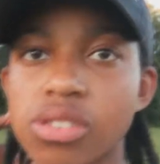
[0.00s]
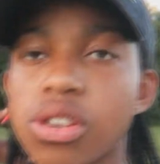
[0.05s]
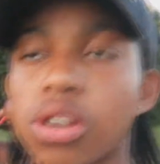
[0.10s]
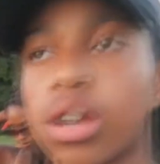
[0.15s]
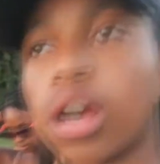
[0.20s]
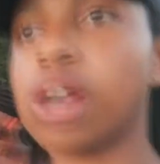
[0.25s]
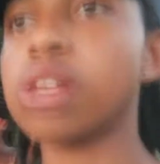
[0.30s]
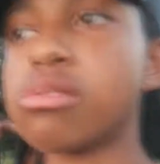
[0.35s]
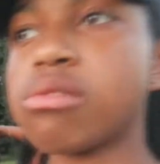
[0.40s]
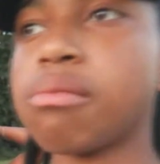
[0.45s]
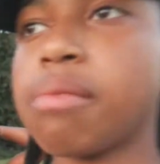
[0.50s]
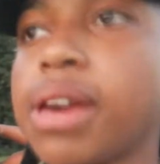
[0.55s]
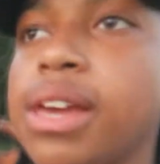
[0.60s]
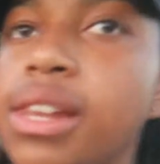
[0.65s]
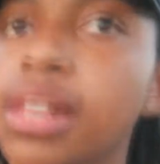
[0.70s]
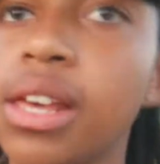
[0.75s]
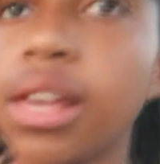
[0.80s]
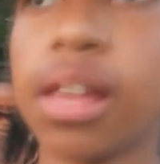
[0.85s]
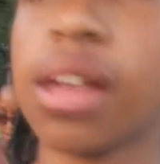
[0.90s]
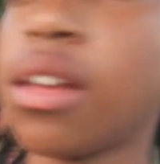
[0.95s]
So guys, we
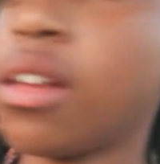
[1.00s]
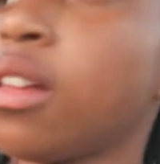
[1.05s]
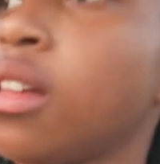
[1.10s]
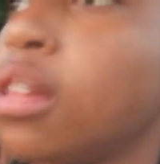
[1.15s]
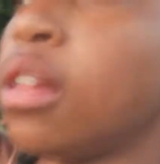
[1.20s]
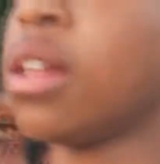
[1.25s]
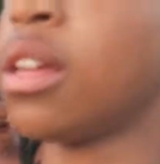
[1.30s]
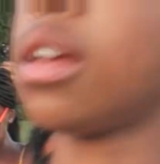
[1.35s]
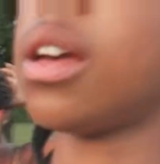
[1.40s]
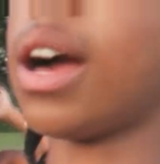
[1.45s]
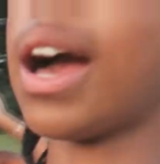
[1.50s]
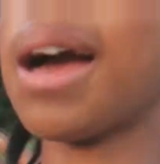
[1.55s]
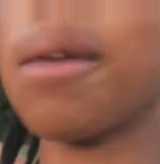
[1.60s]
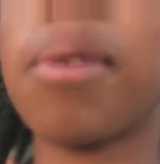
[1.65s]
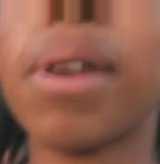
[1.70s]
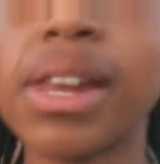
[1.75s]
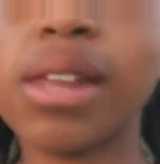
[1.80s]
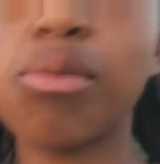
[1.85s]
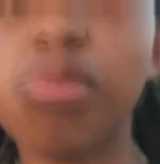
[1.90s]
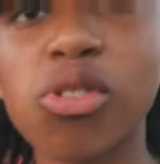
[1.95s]
made it.
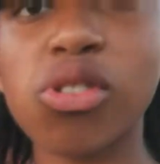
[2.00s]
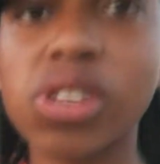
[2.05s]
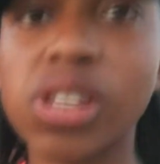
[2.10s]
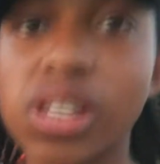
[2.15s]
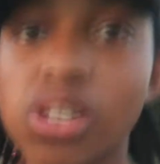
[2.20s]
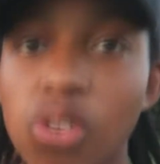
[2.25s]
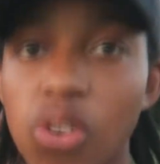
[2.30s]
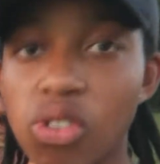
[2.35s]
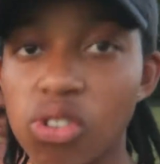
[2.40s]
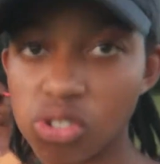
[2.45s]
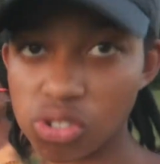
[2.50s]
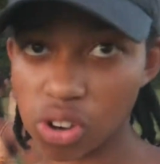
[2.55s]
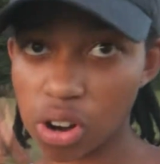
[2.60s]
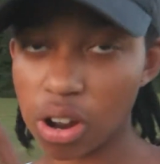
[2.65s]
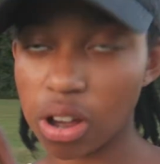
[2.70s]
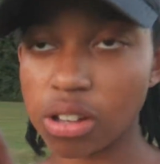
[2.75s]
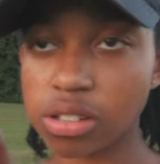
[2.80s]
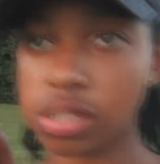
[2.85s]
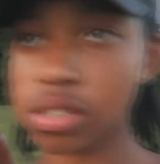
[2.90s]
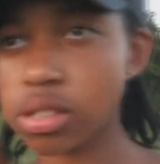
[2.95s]
I pennyboarded on
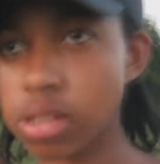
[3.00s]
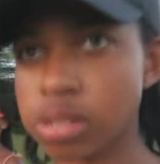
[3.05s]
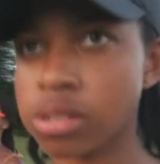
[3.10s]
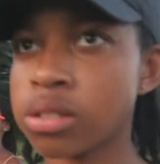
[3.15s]
grass,